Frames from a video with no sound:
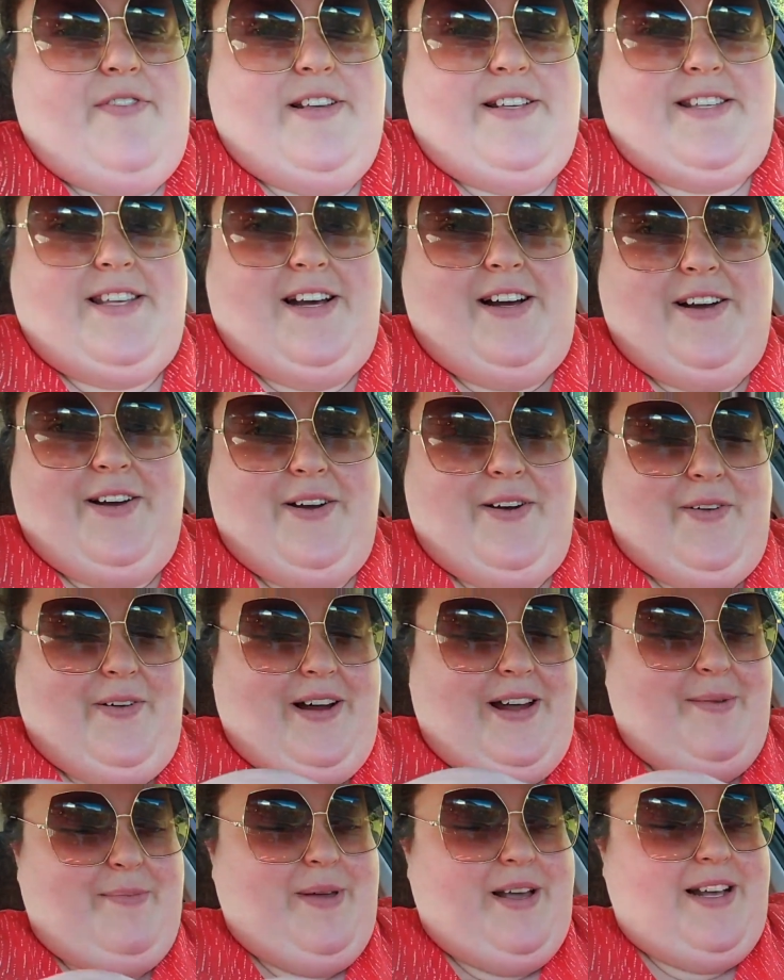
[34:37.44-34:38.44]
this
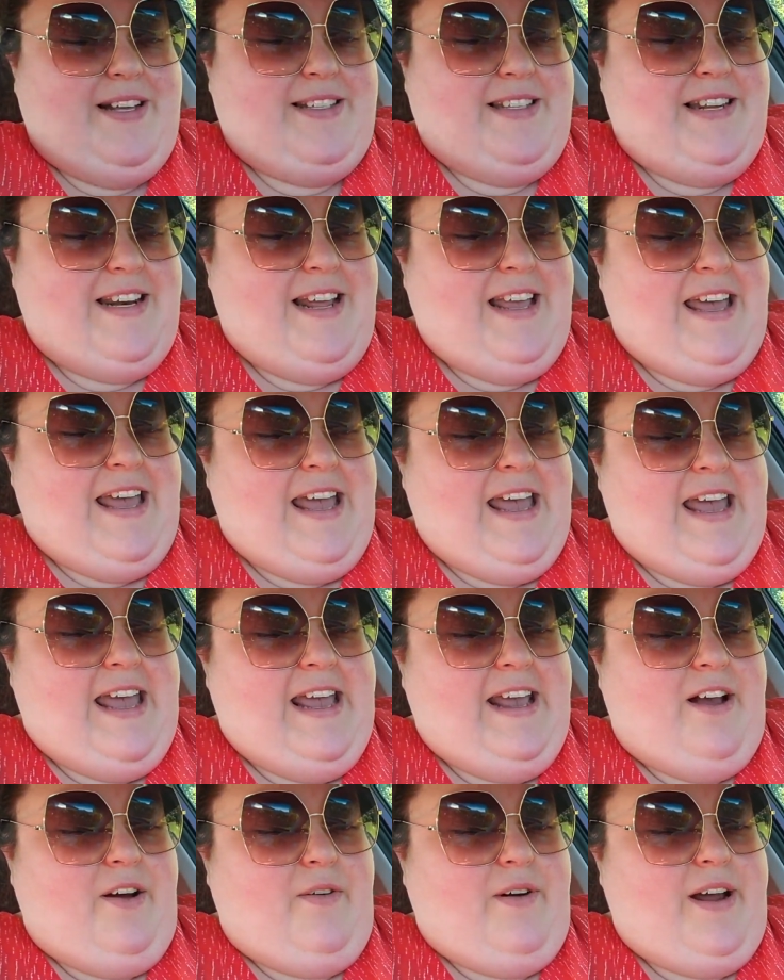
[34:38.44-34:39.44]
hungry because then I get
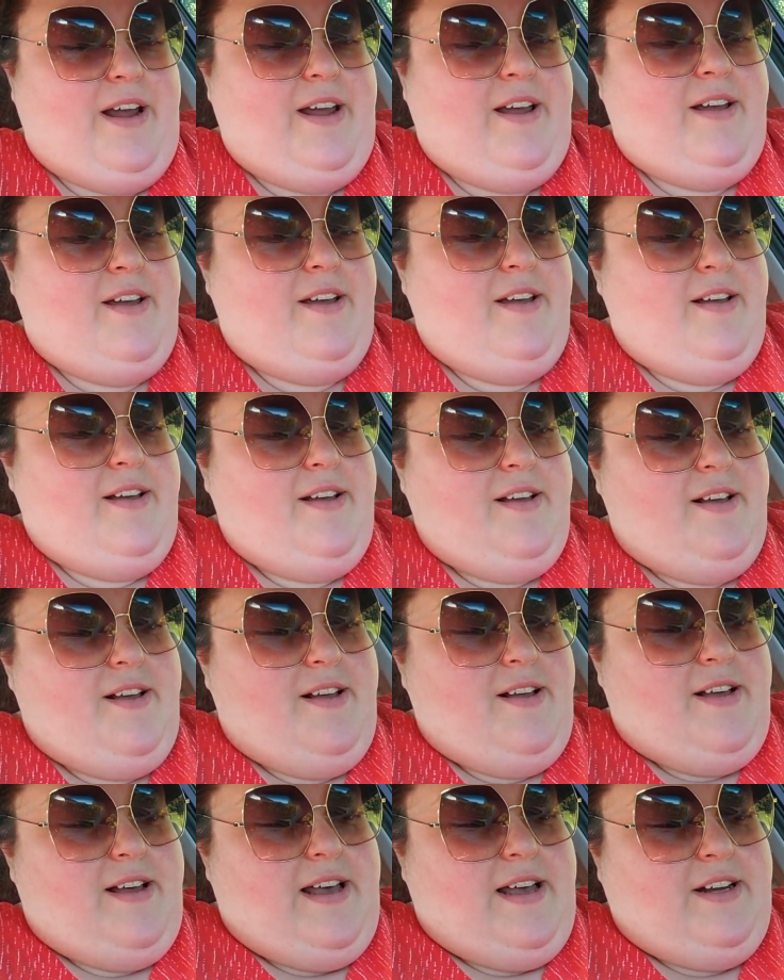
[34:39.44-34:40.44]
hangry
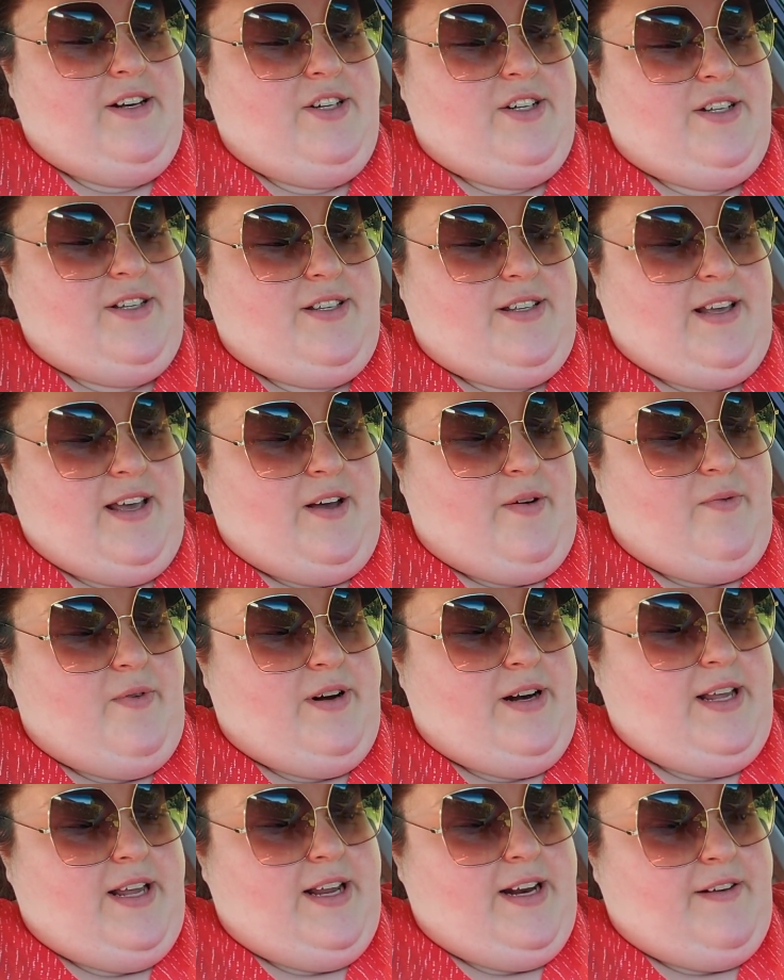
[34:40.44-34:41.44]
and just like
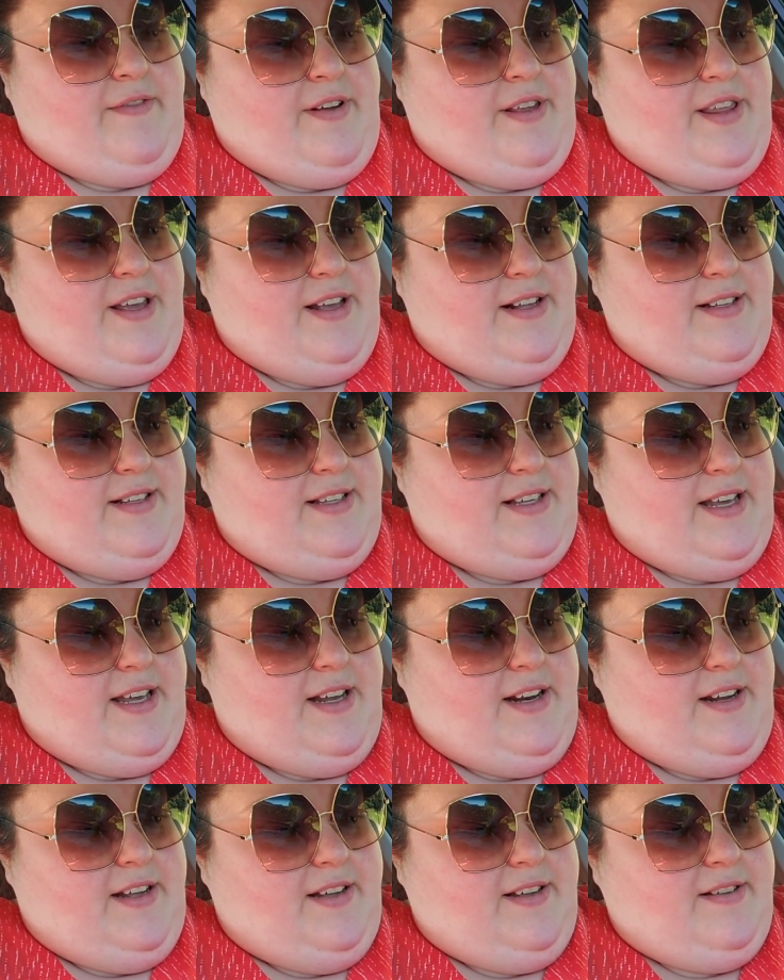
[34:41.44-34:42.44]
want to eat everything in
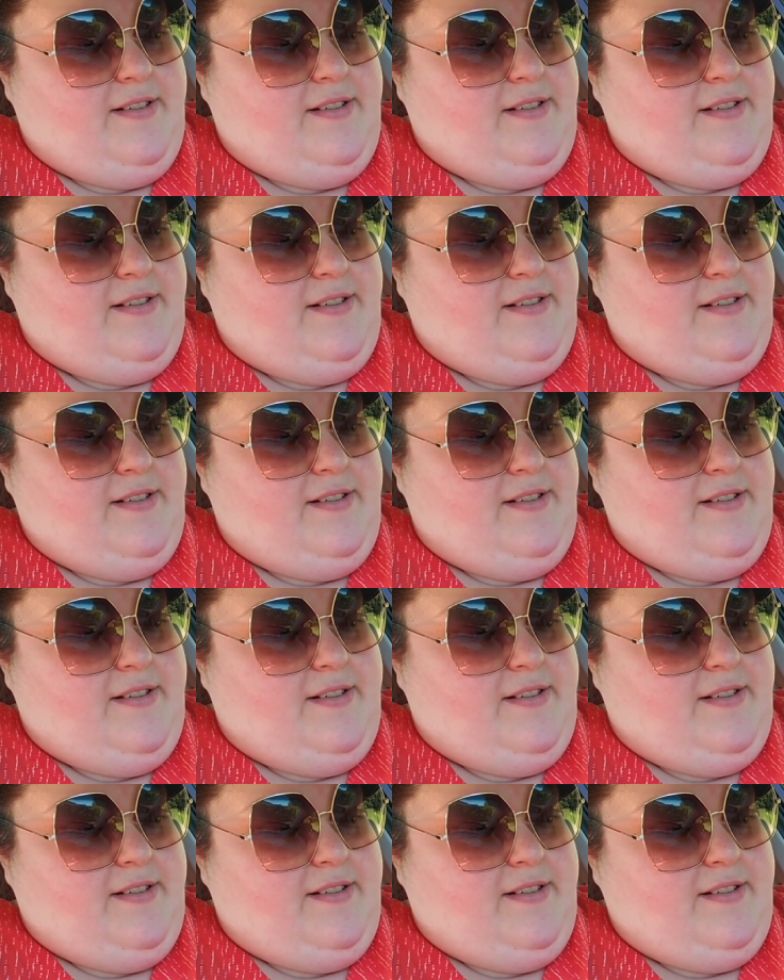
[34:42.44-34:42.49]
sight.